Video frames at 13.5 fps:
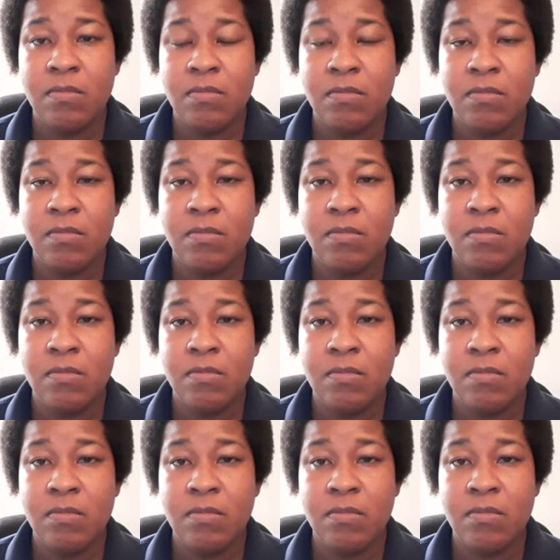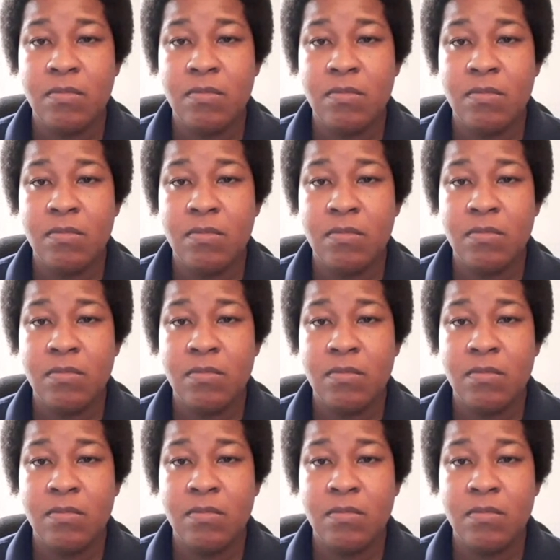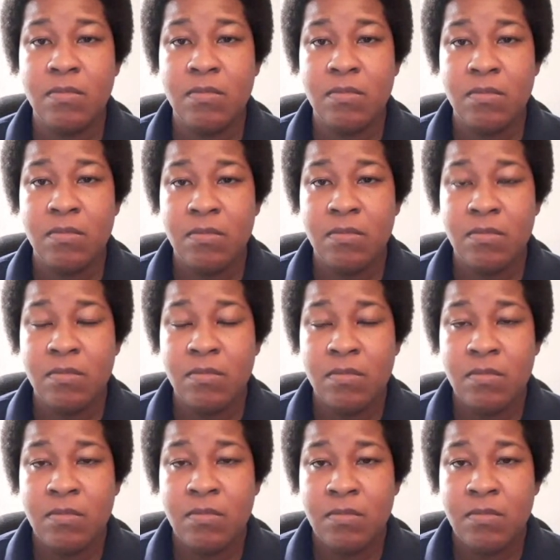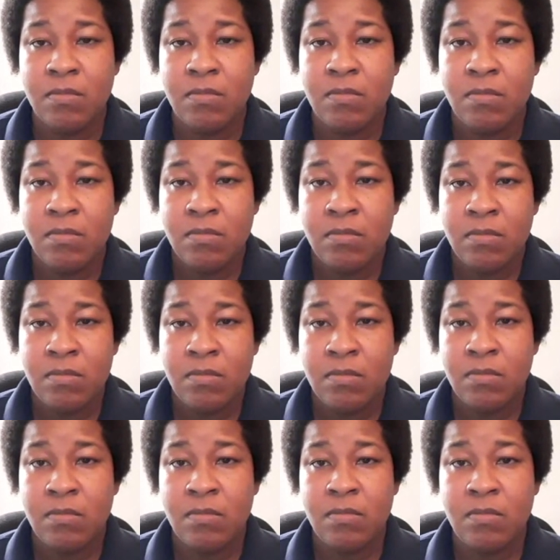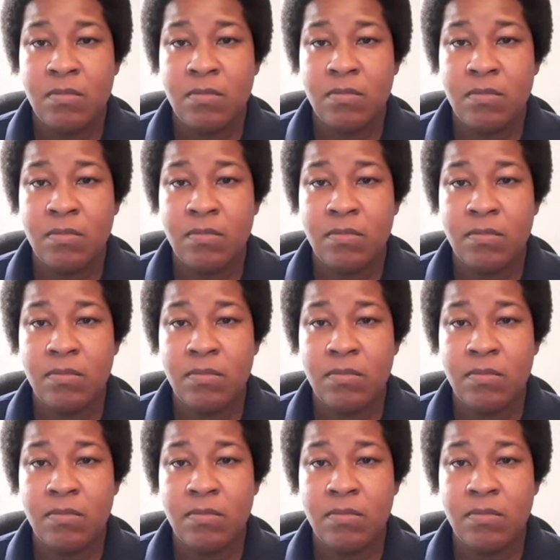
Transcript: The person shown says nothing.